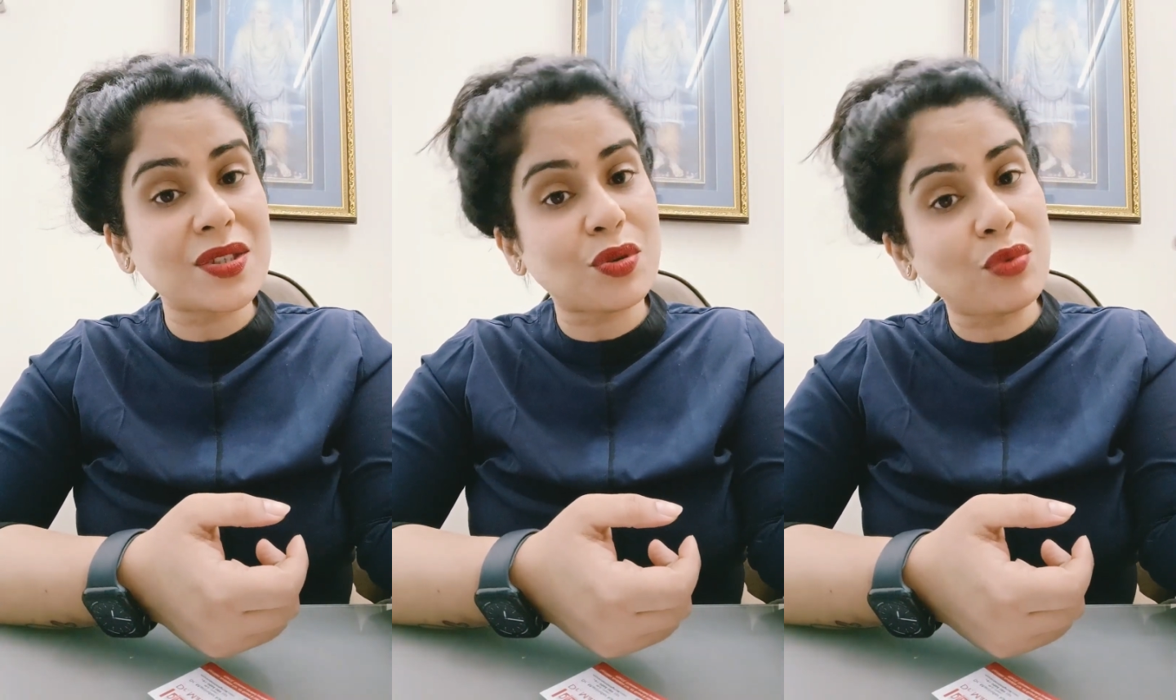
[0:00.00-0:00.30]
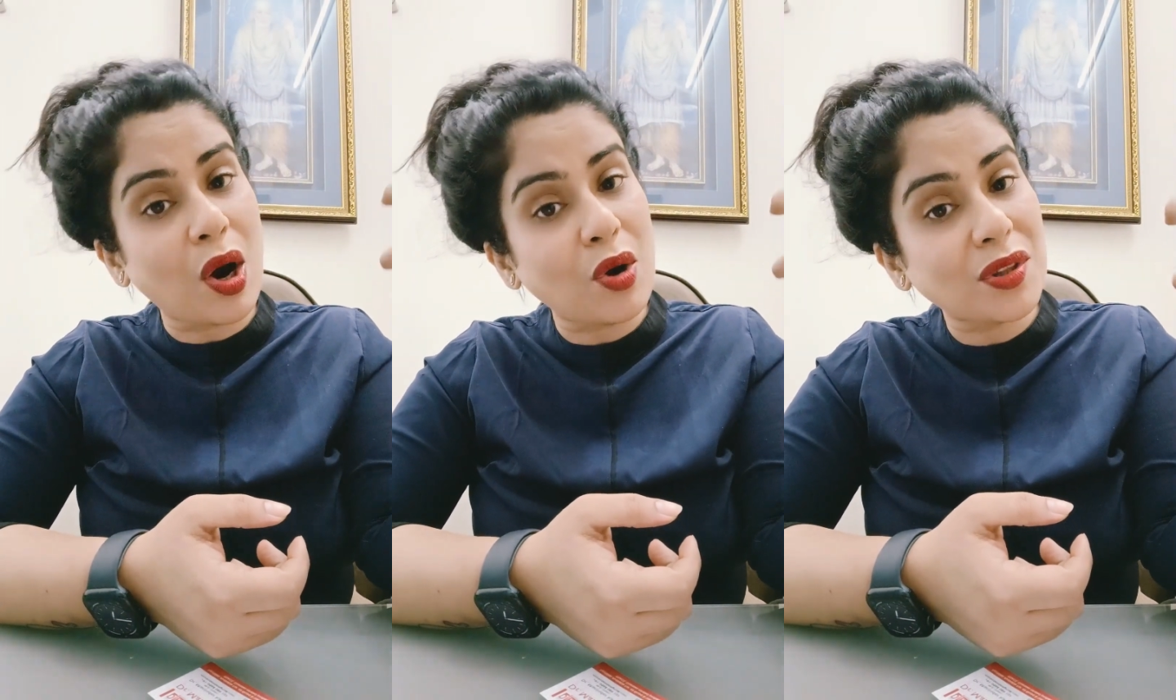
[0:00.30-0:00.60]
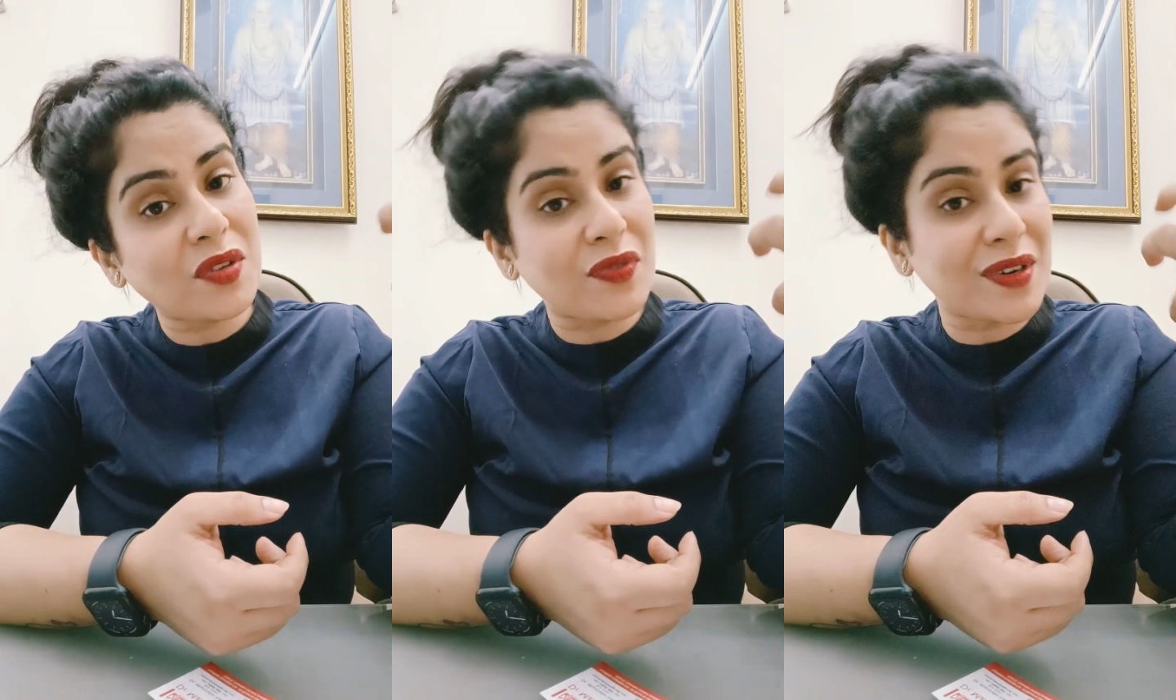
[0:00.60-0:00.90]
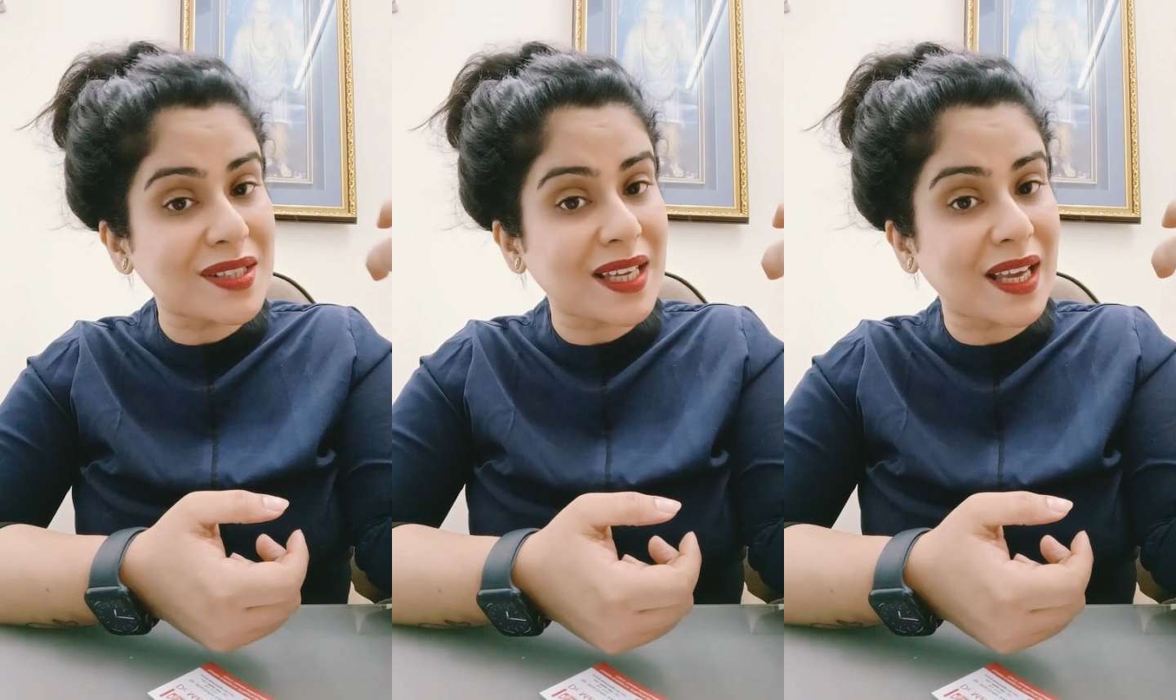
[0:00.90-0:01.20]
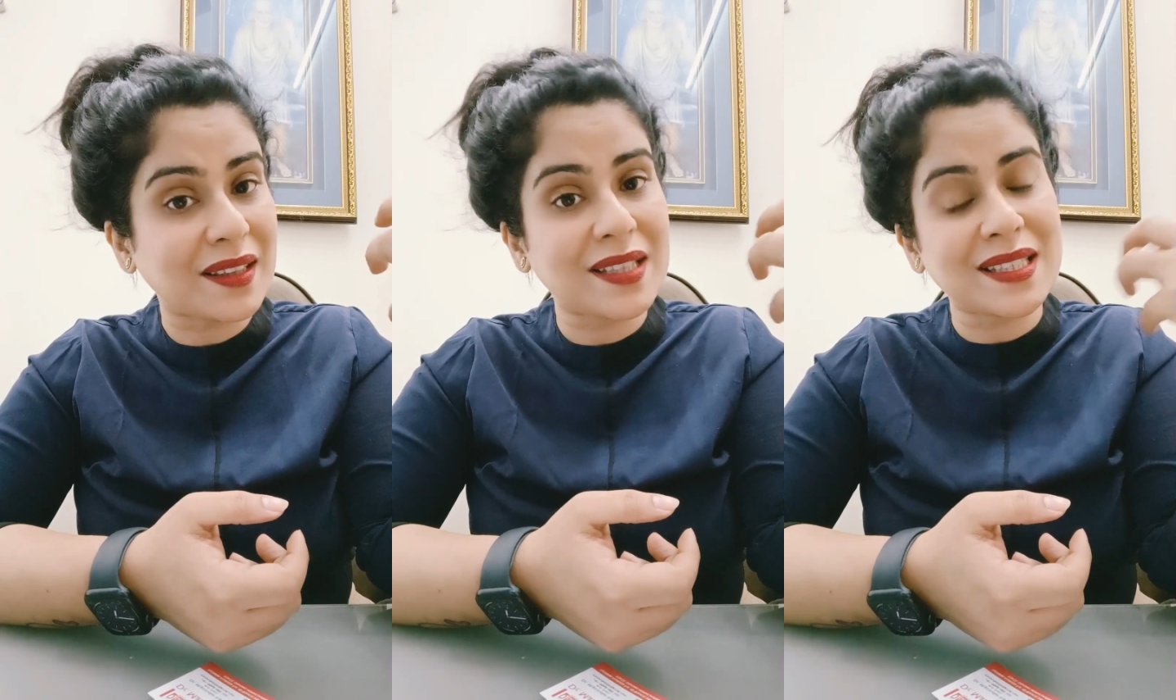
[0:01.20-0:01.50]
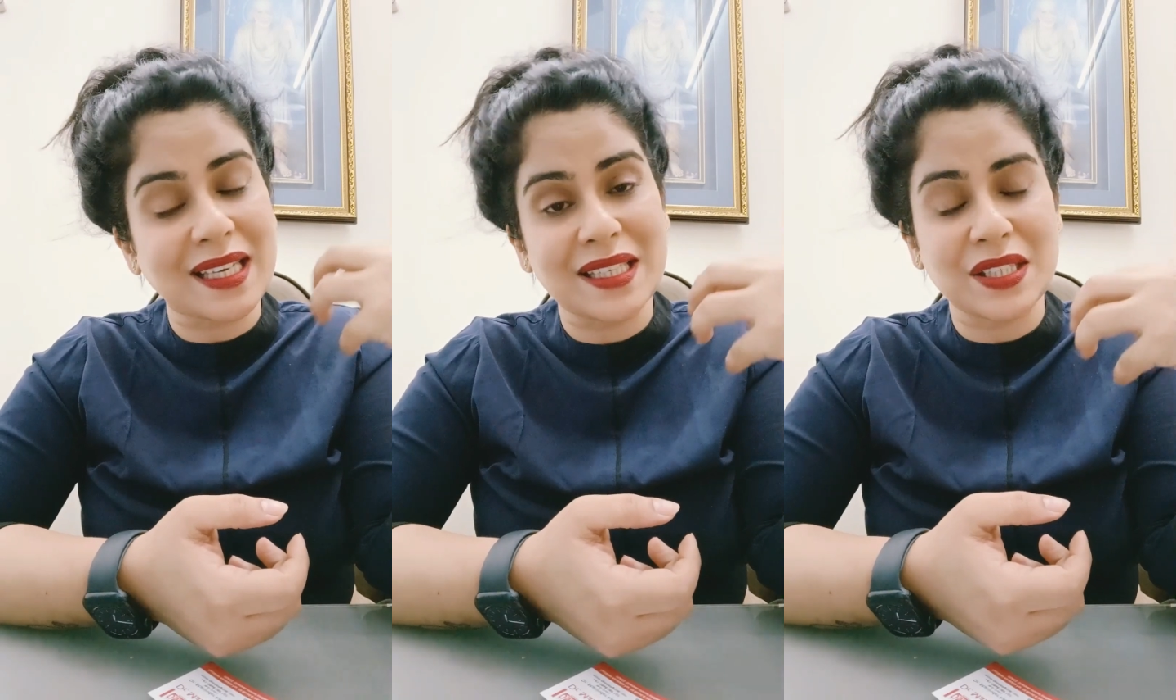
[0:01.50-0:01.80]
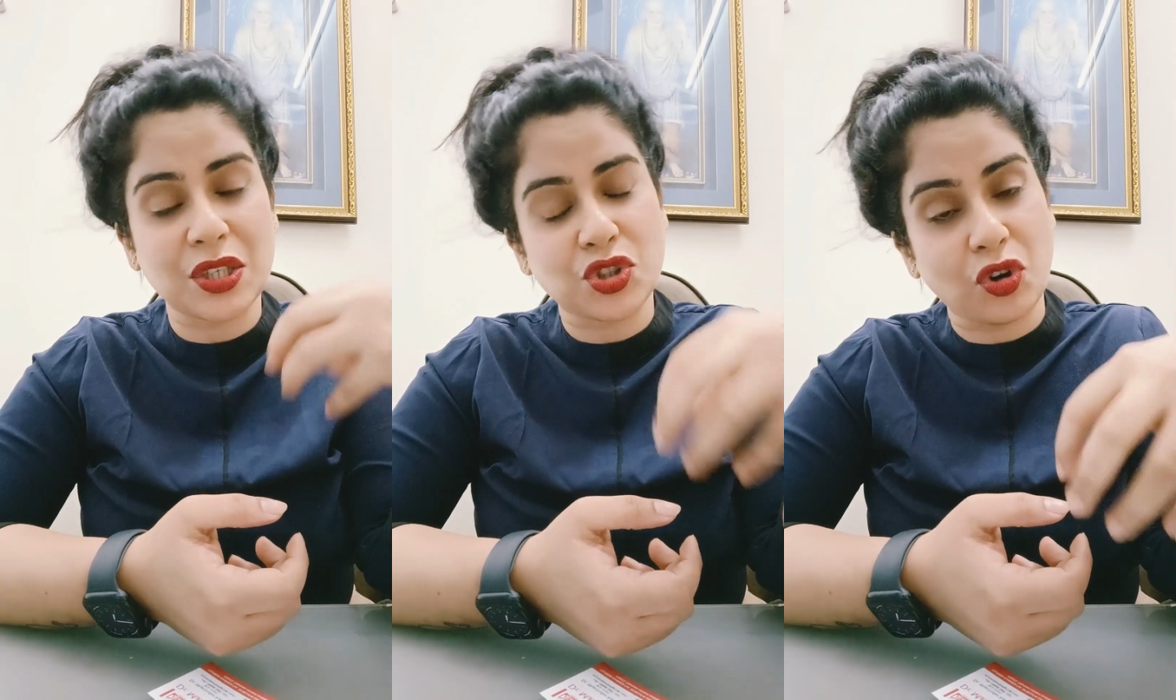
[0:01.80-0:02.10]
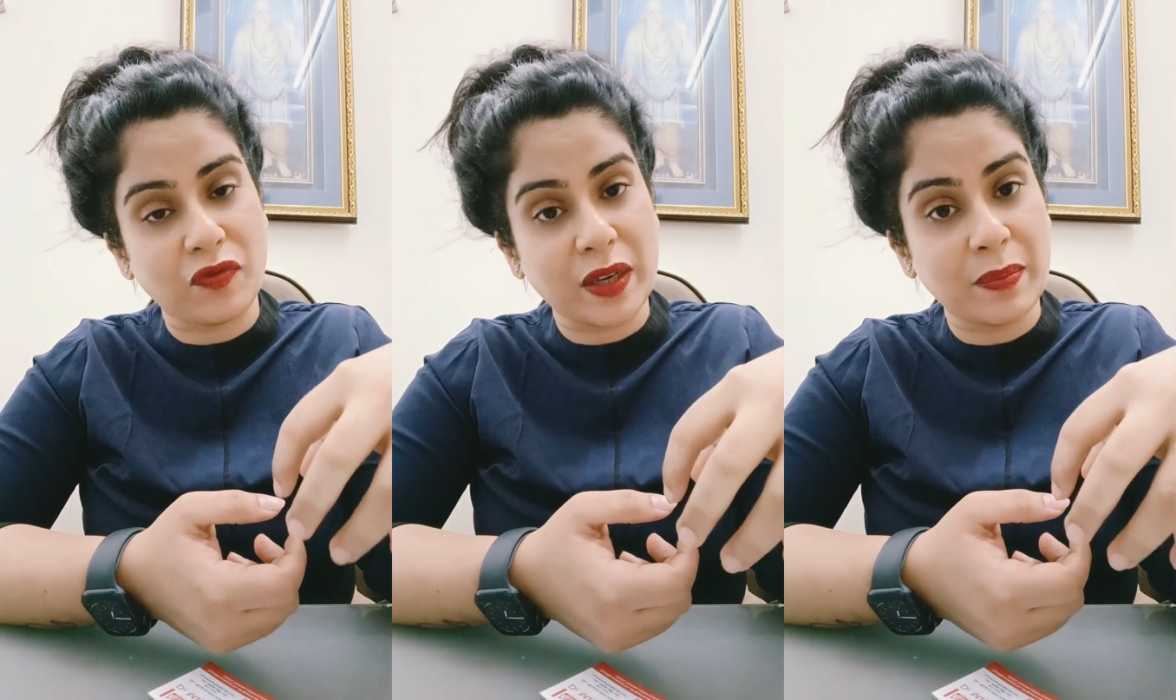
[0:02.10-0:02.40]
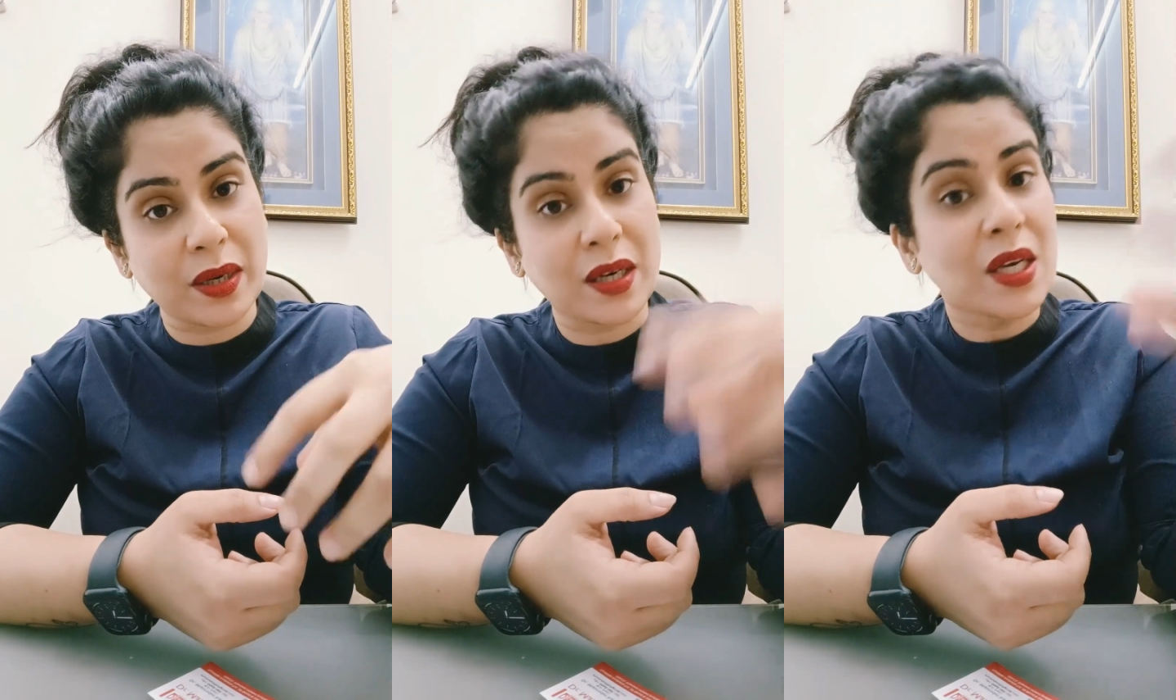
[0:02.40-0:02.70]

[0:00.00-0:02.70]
throughout the first and the second stage of labor.